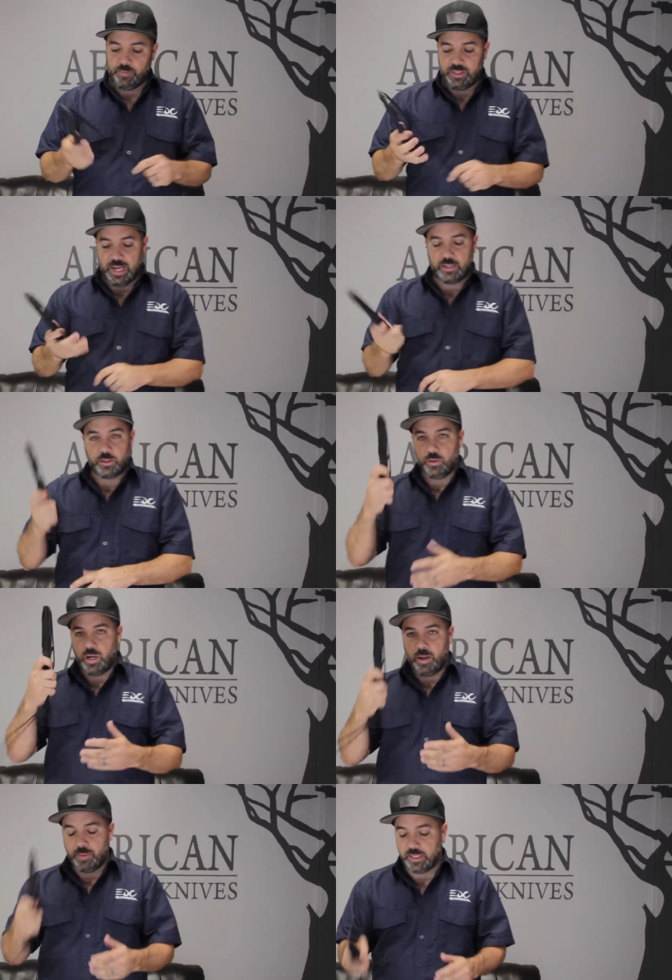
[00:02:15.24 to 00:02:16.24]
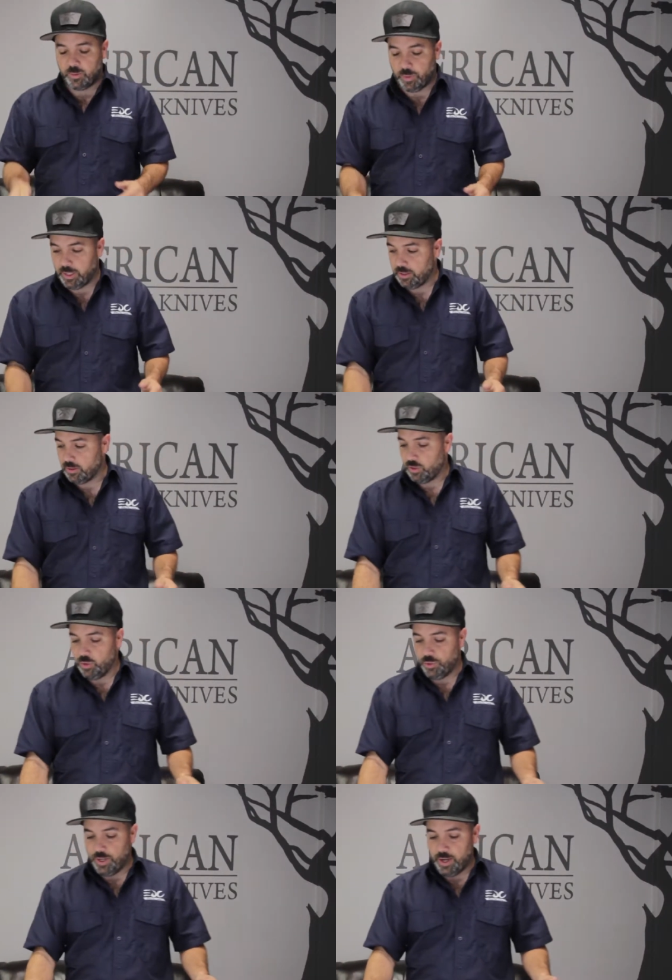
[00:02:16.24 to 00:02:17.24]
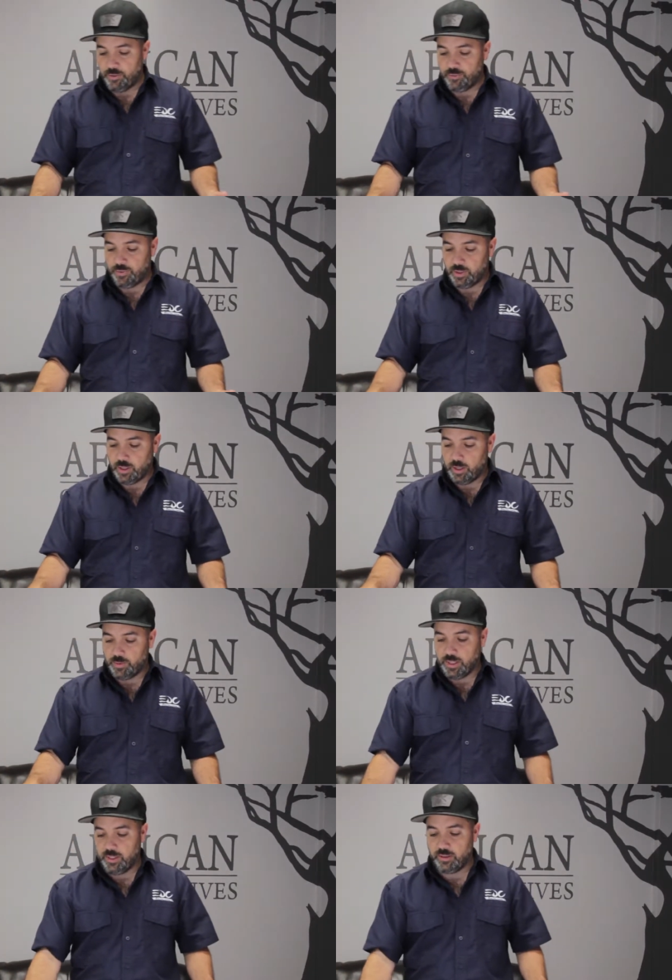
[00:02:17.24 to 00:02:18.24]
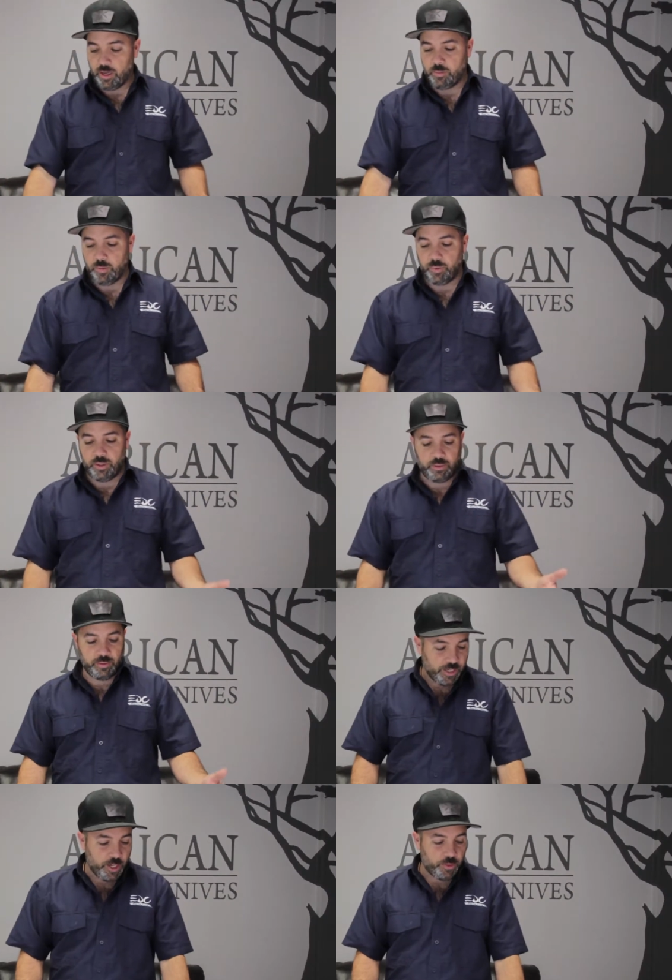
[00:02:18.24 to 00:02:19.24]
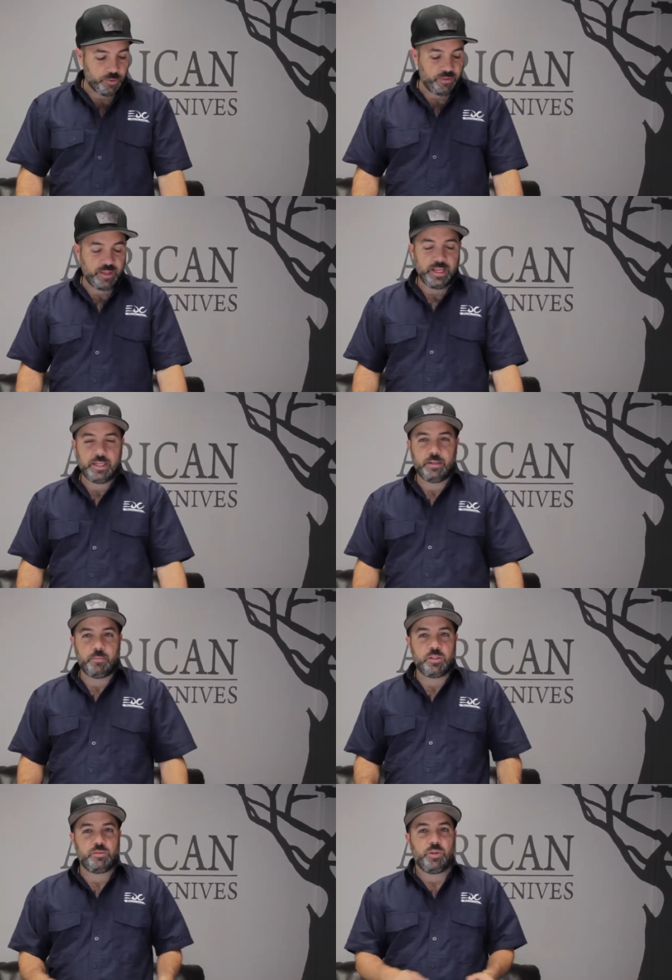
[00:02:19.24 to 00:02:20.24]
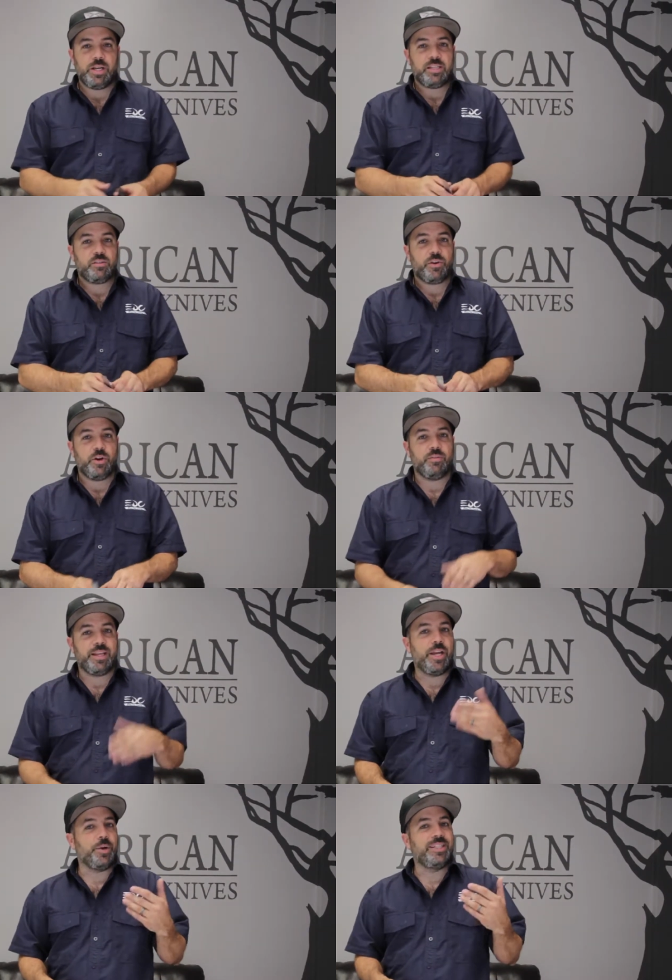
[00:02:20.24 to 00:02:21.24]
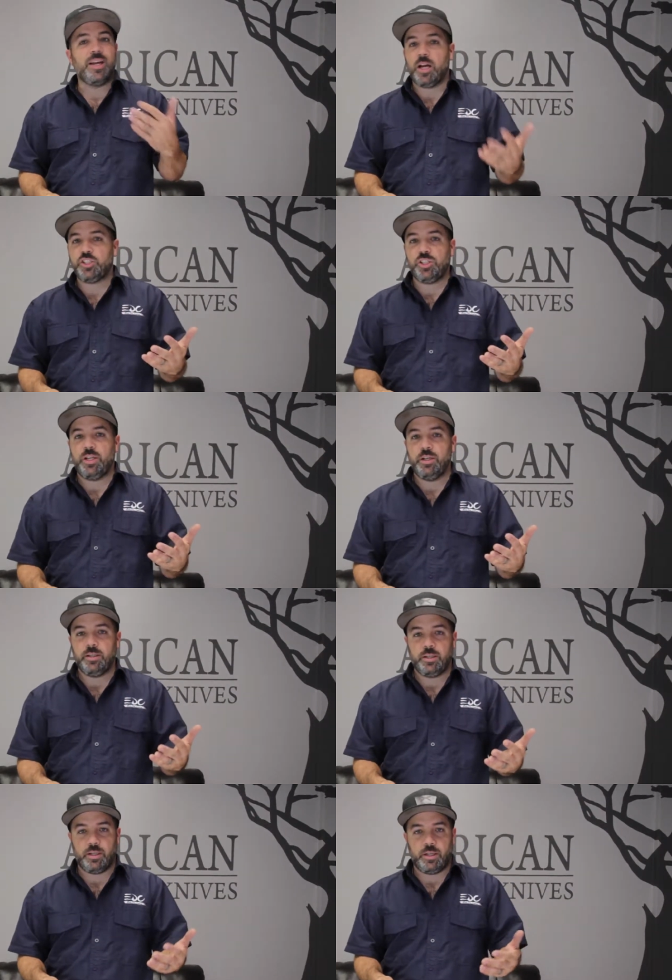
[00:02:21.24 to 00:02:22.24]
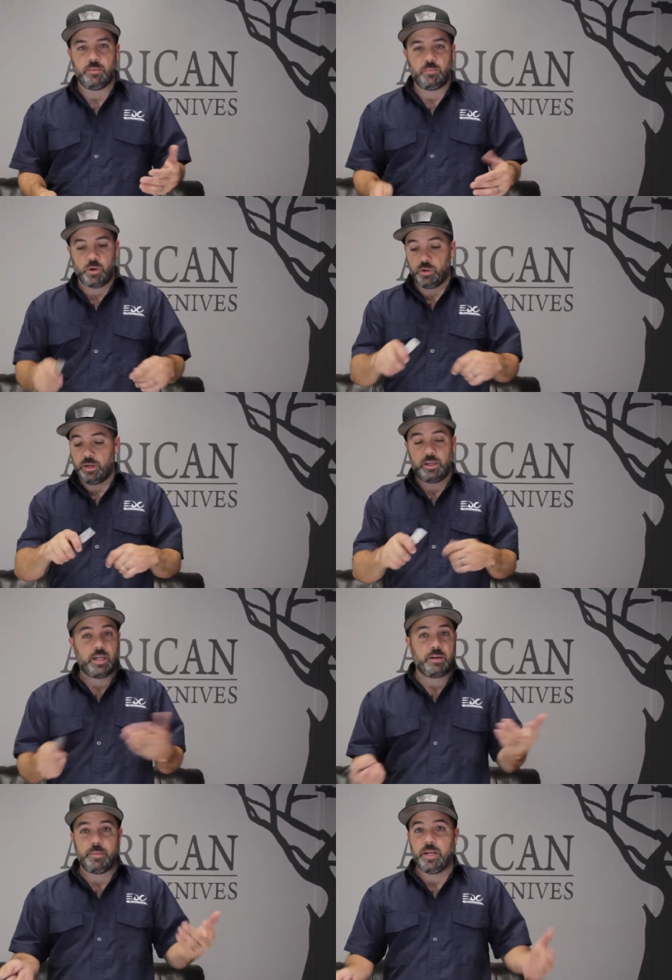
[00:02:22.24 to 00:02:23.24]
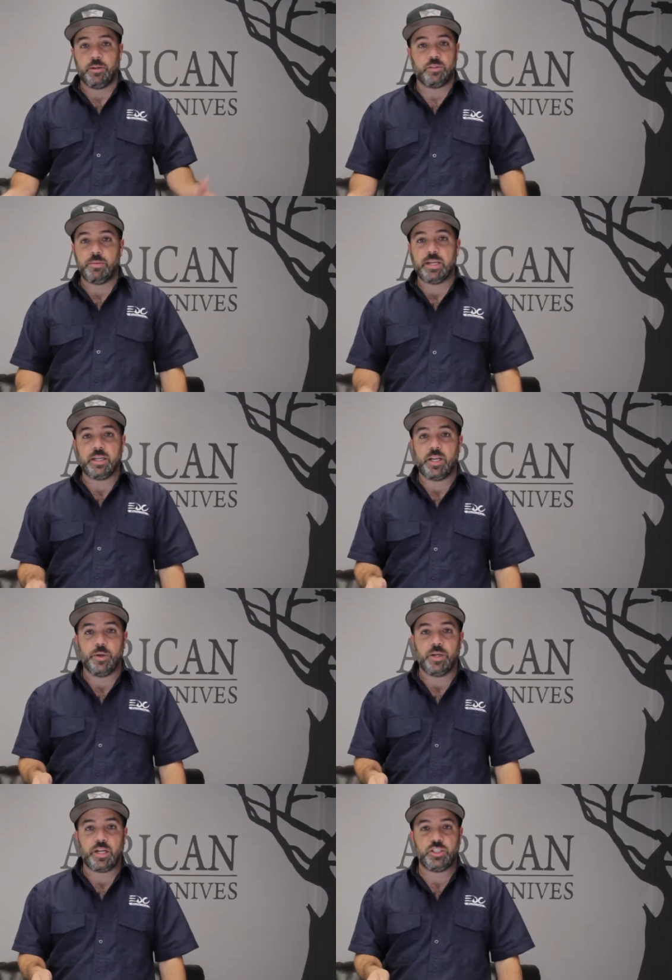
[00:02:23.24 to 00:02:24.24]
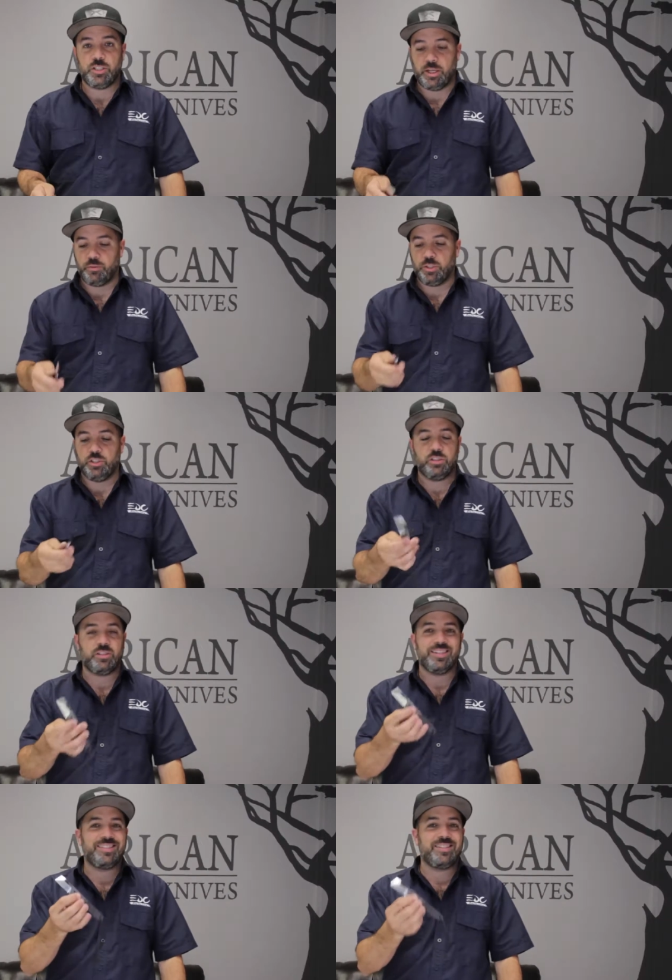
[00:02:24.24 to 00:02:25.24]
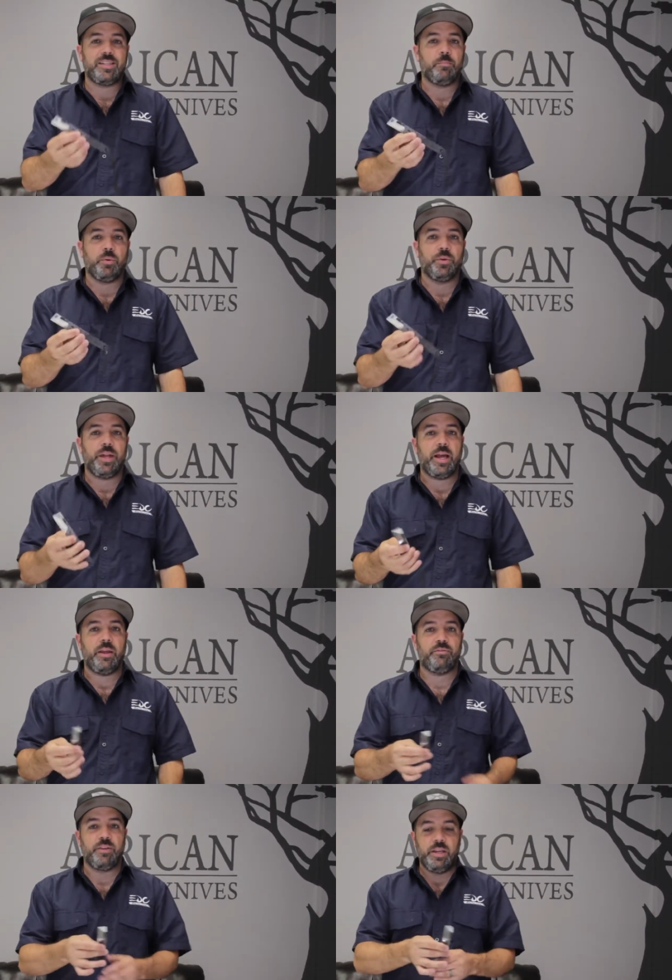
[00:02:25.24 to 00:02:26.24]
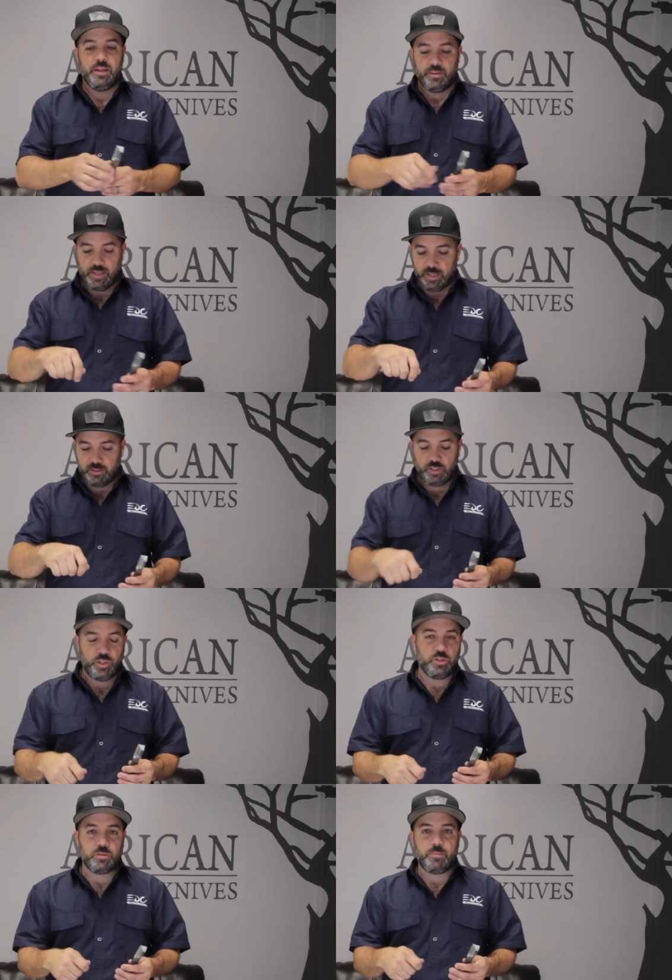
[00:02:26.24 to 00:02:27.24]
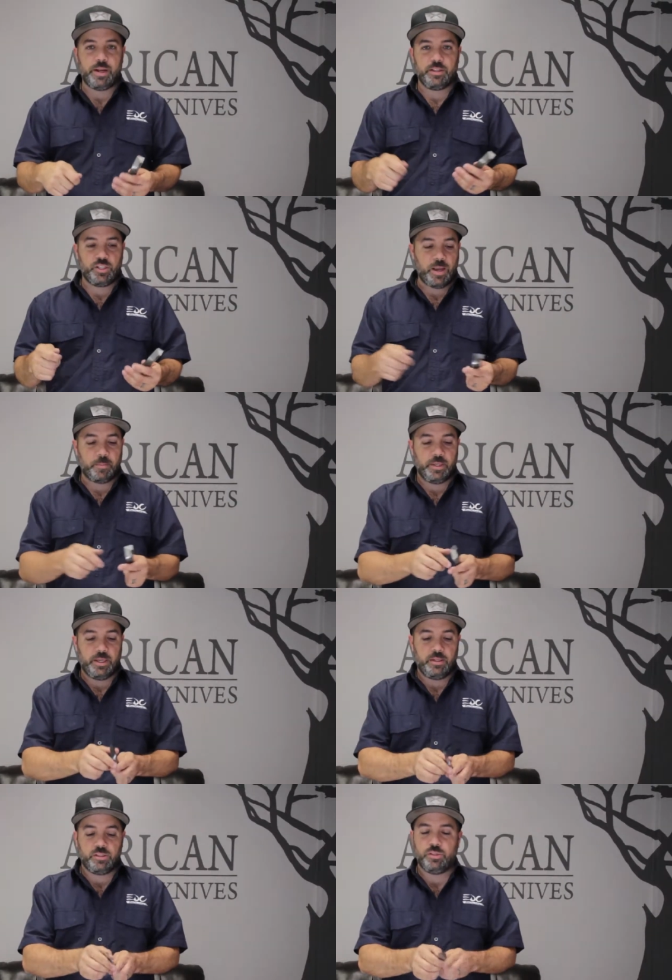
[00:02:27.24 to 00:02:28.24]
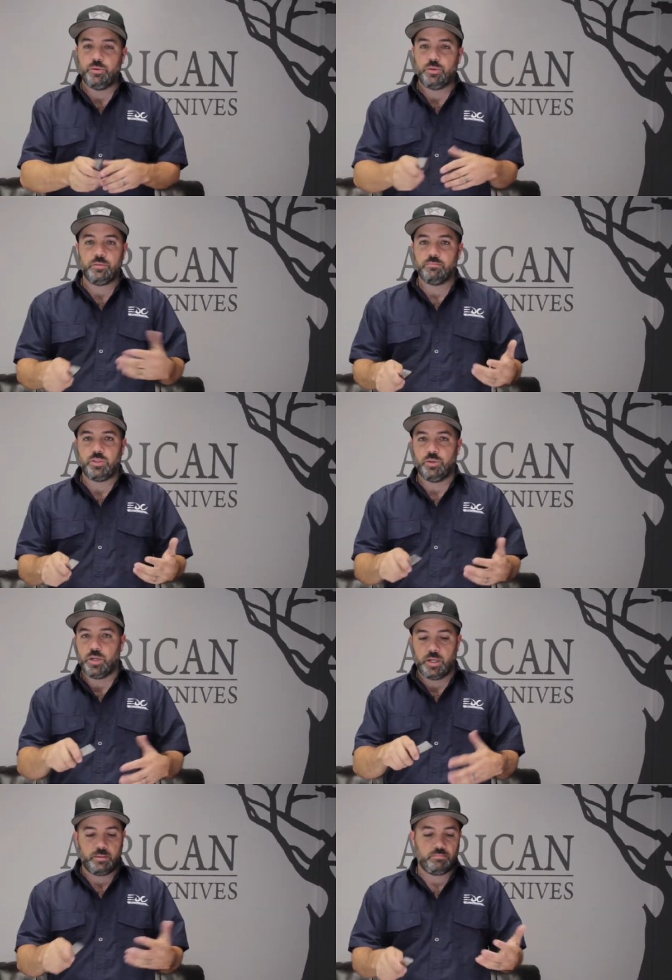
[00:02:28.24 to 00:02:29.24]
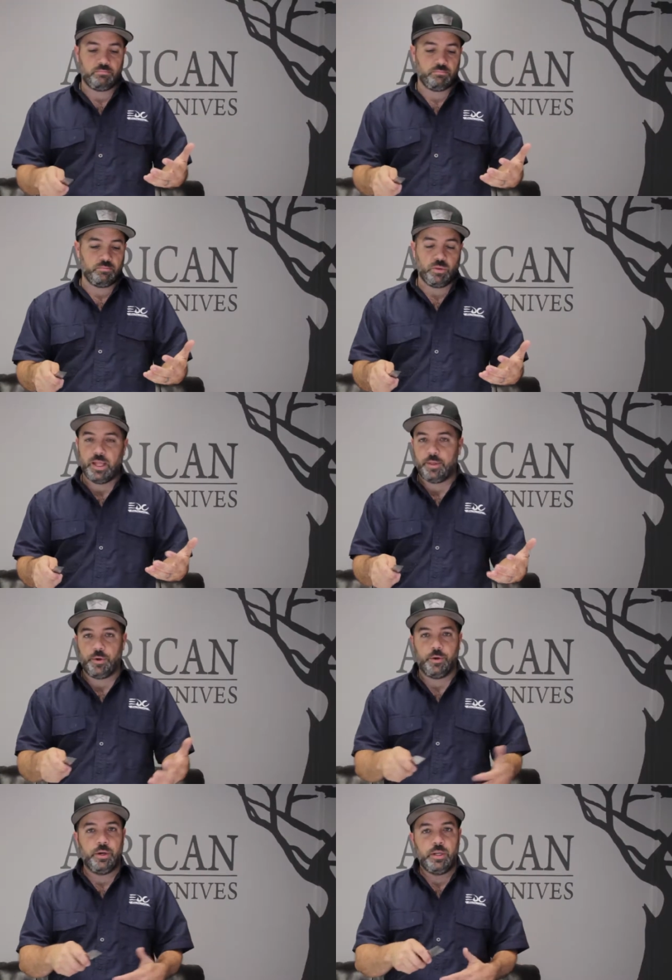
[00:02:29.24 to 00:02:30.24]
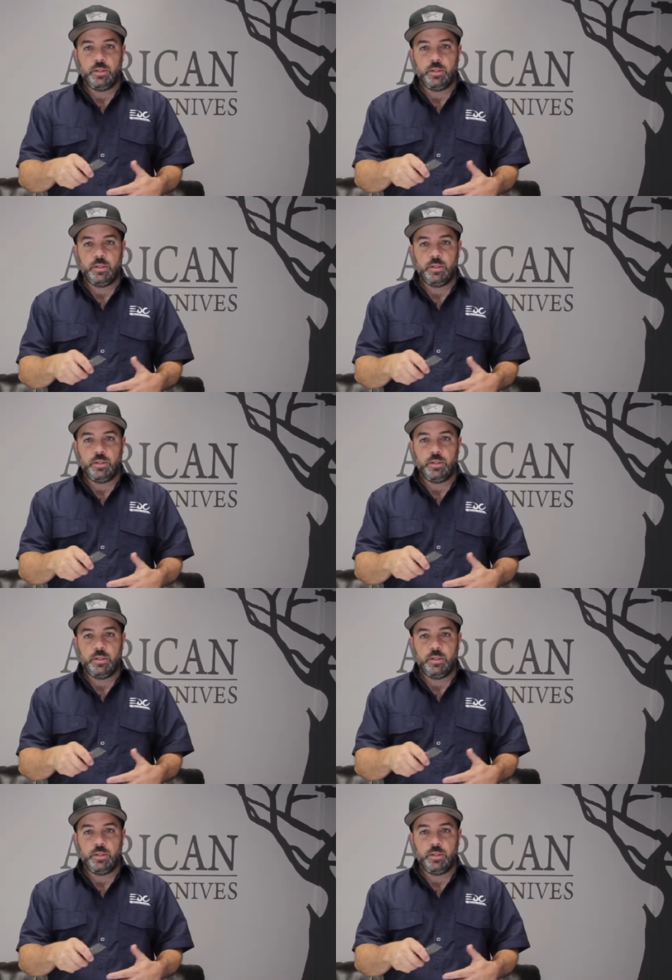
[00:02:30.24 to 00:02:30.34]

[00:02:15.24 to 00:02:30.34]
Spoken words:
Tactical combat spike is a cool knife that he's come up with. Another thing, most of you guys have heard of the kiridashi, and a lot of makers make a kiridashi knife, which is just a simple knife that's used by the Japanese to cut leather,